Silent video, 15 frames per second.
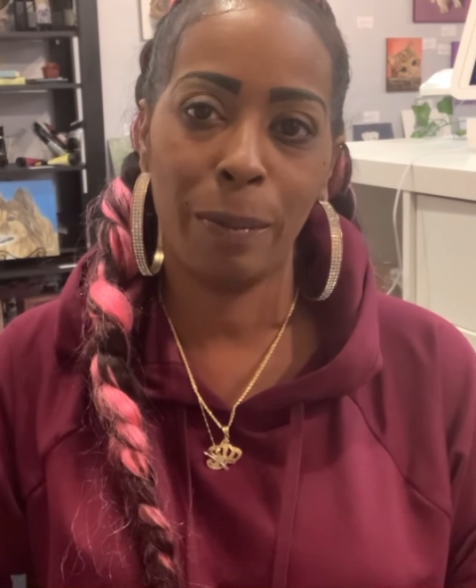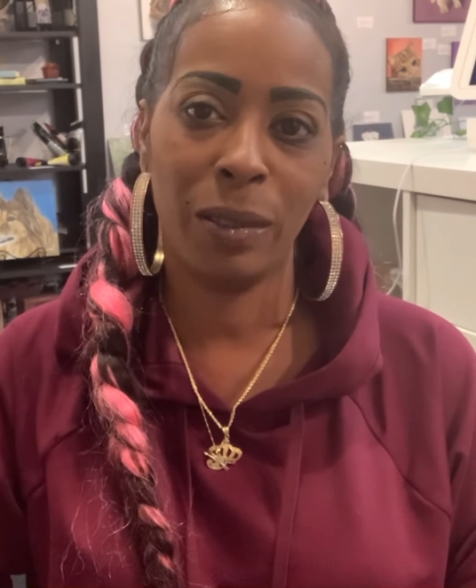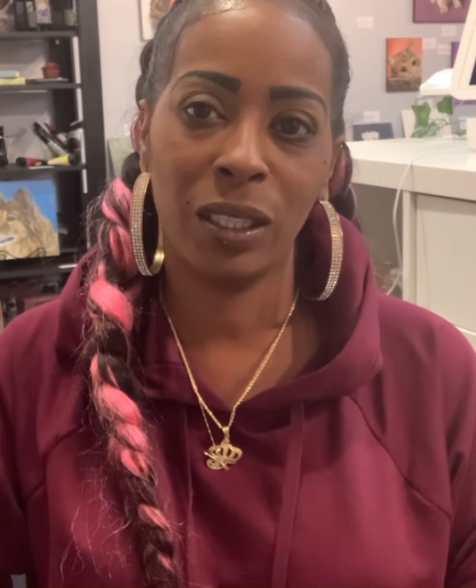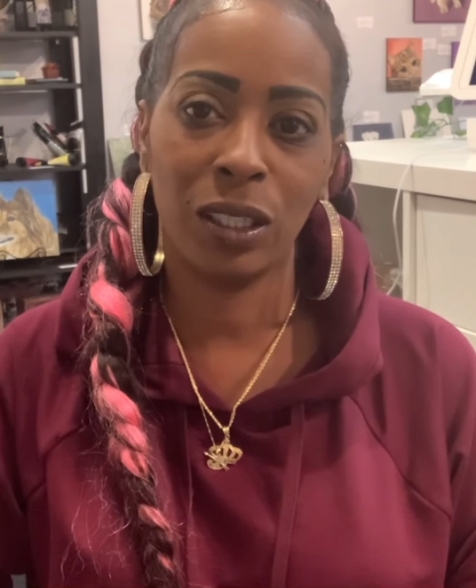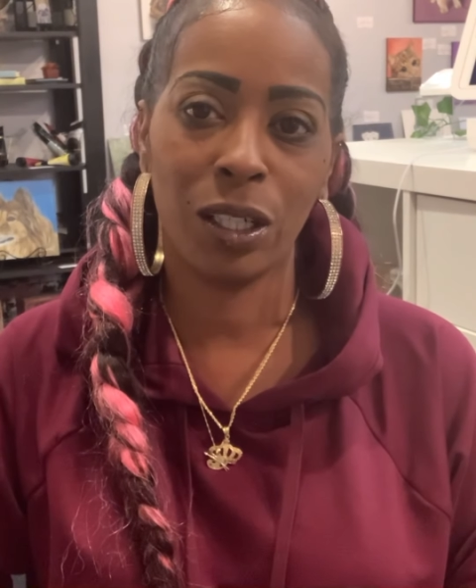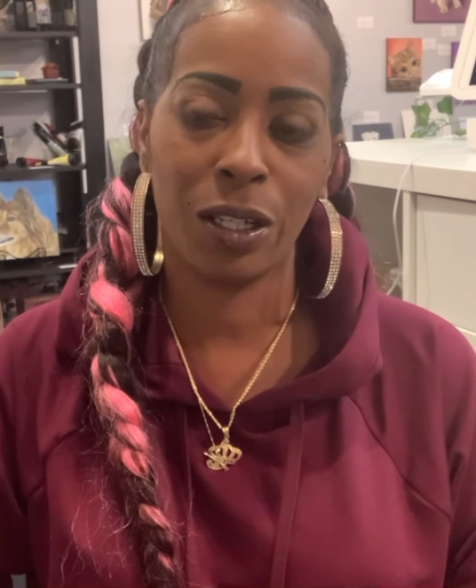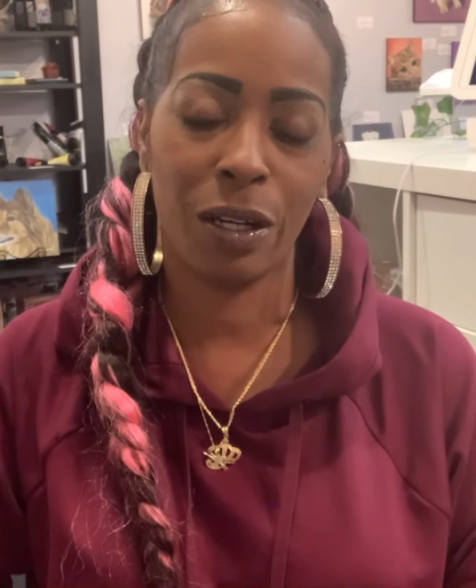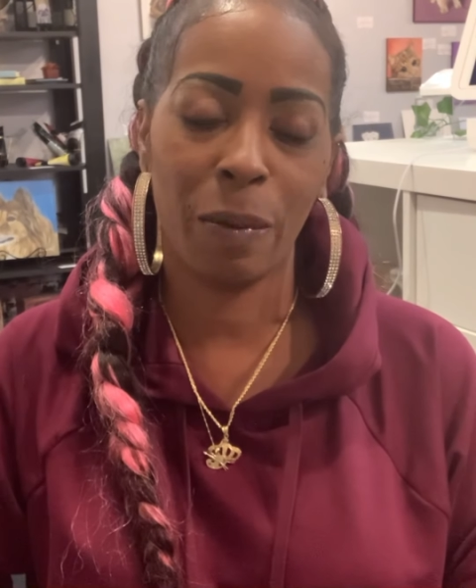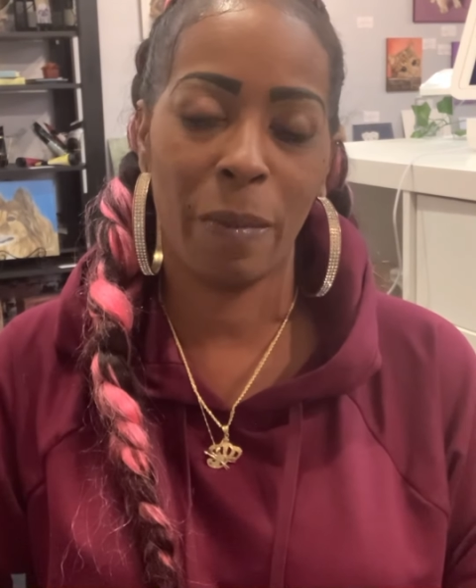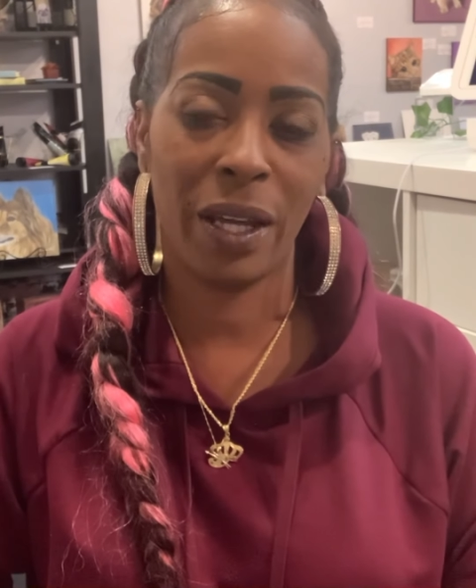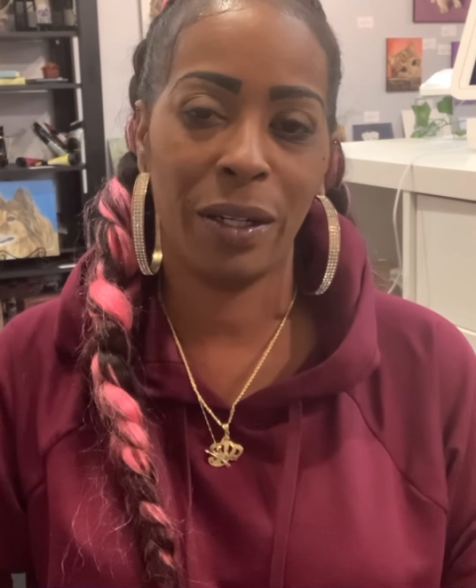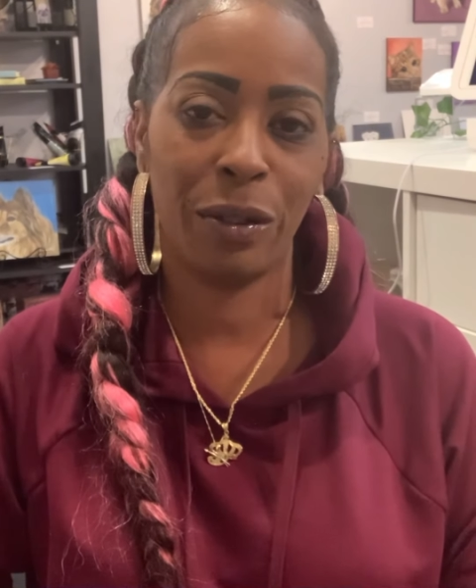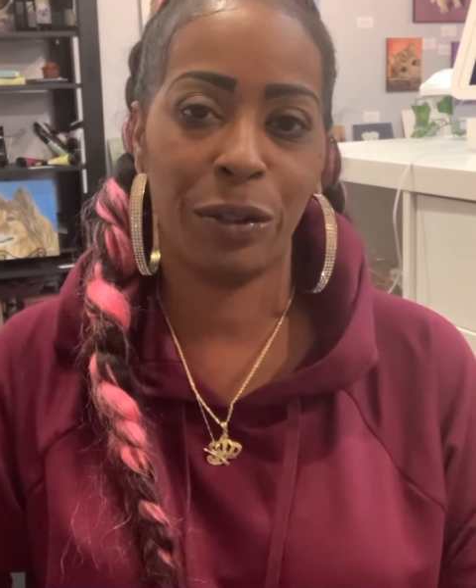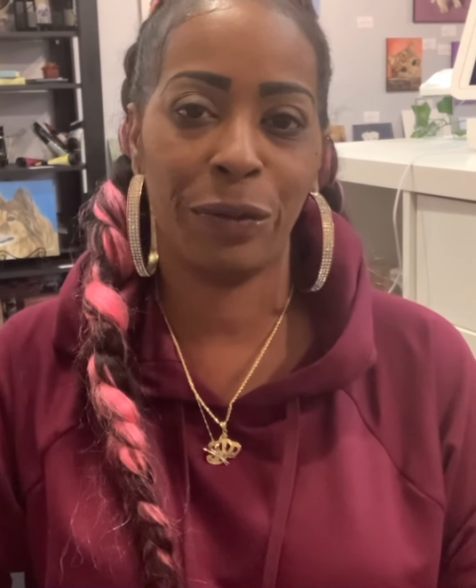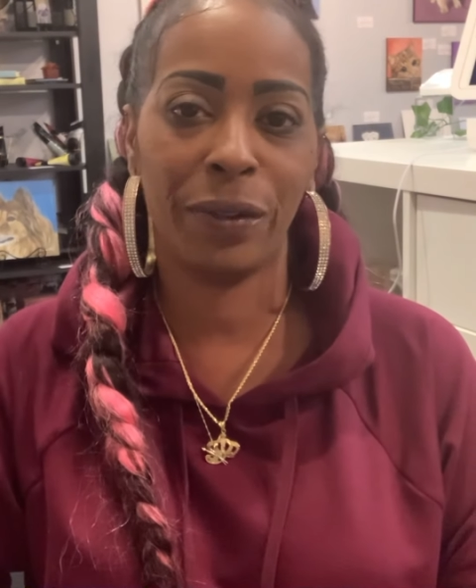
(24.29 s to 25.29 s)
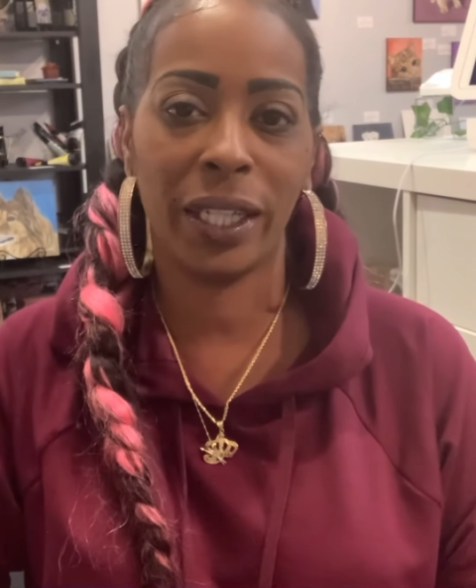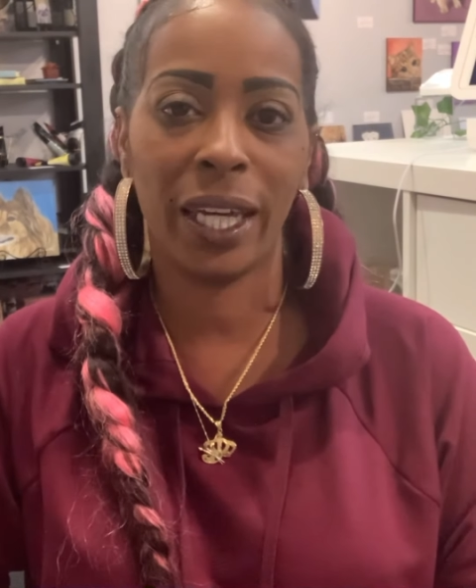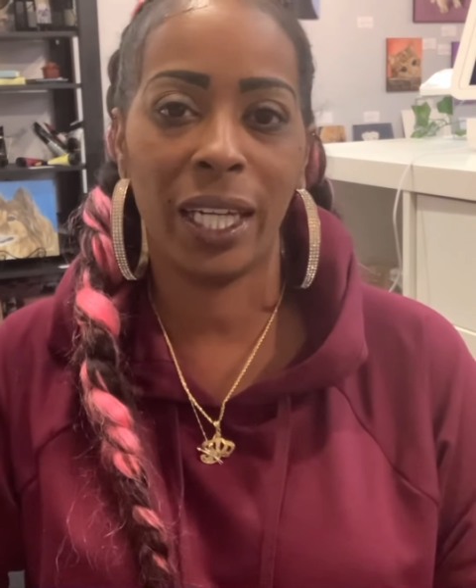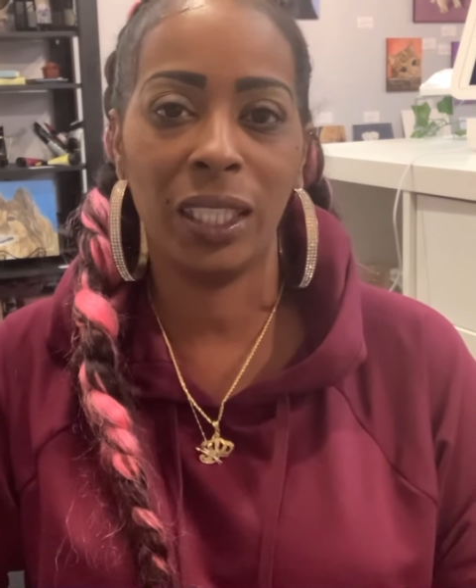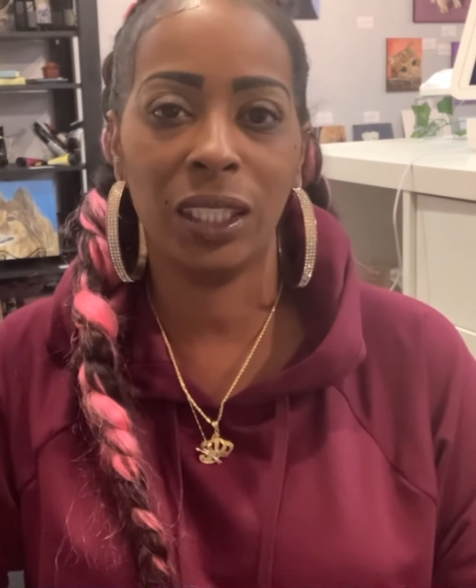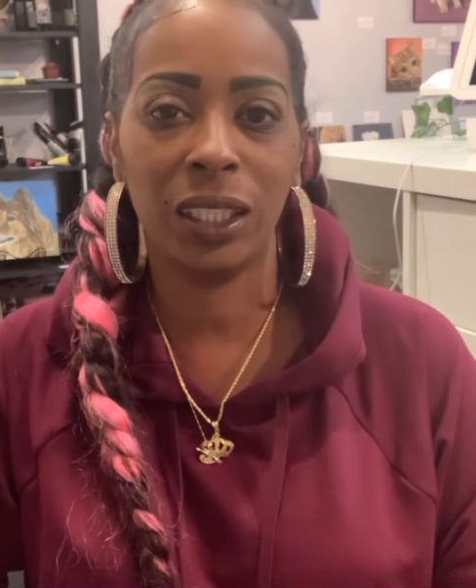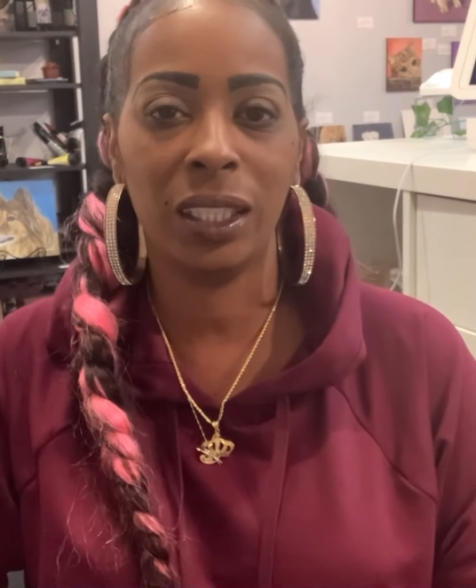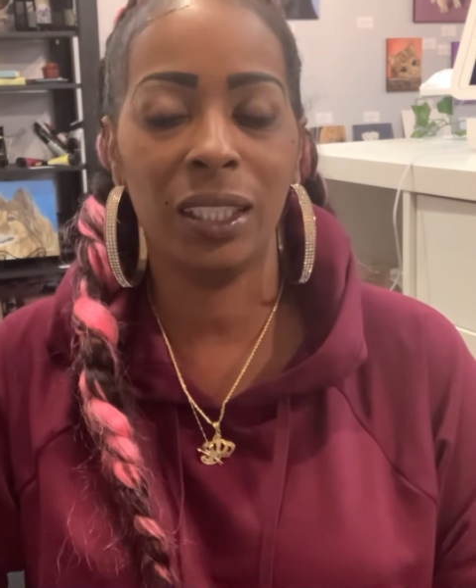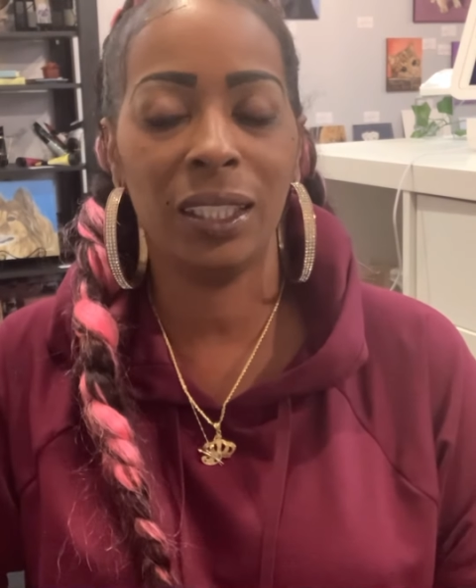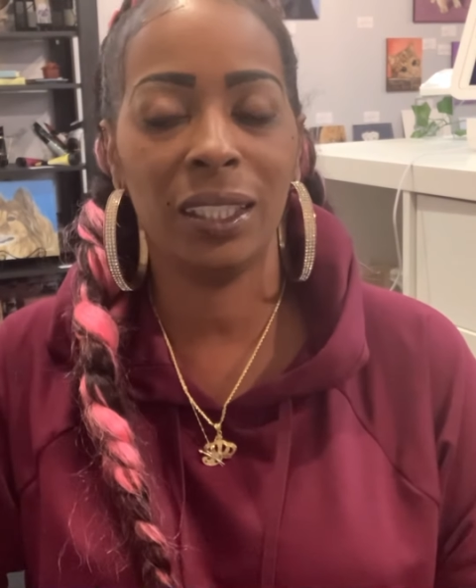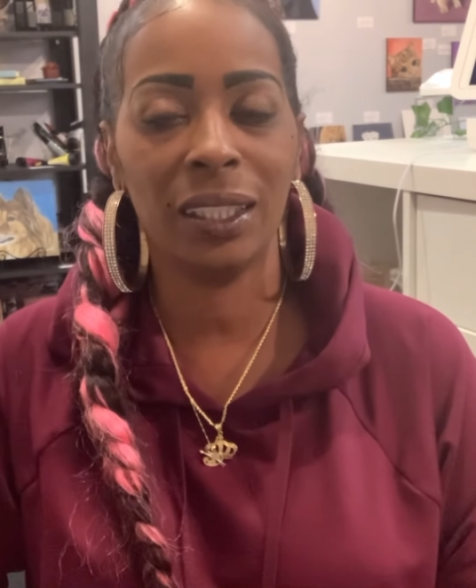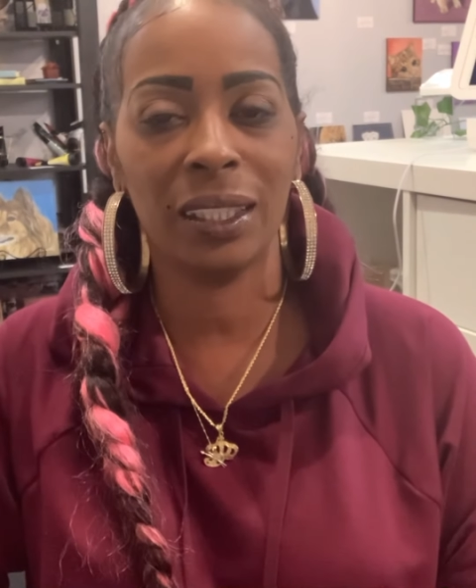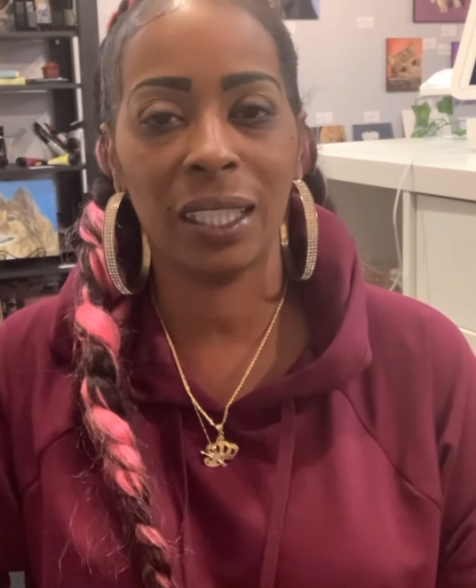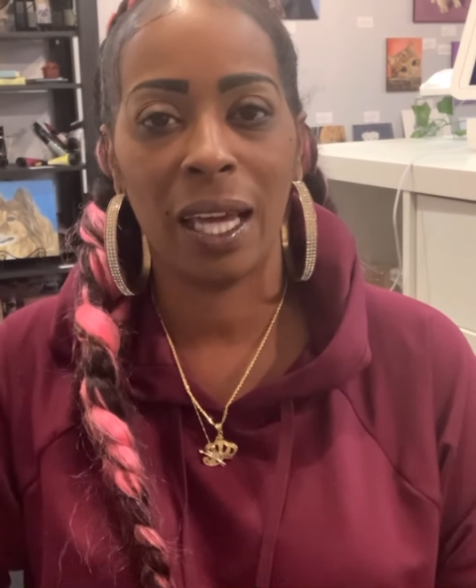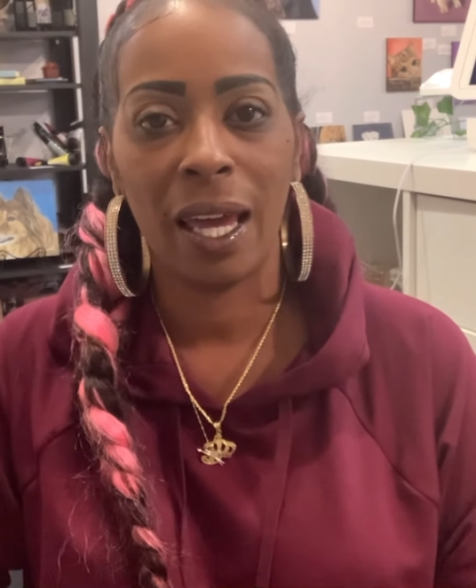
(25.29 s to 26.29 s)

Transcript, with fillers: and turn on my notifications.